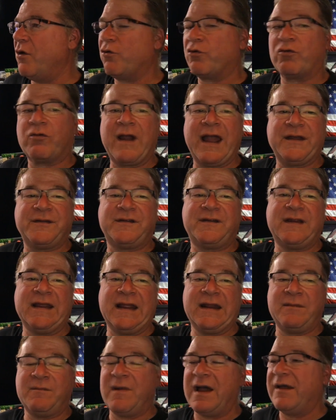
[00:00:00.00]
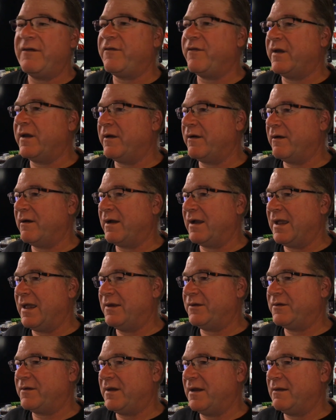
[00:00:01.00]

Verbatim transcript: resting my finger against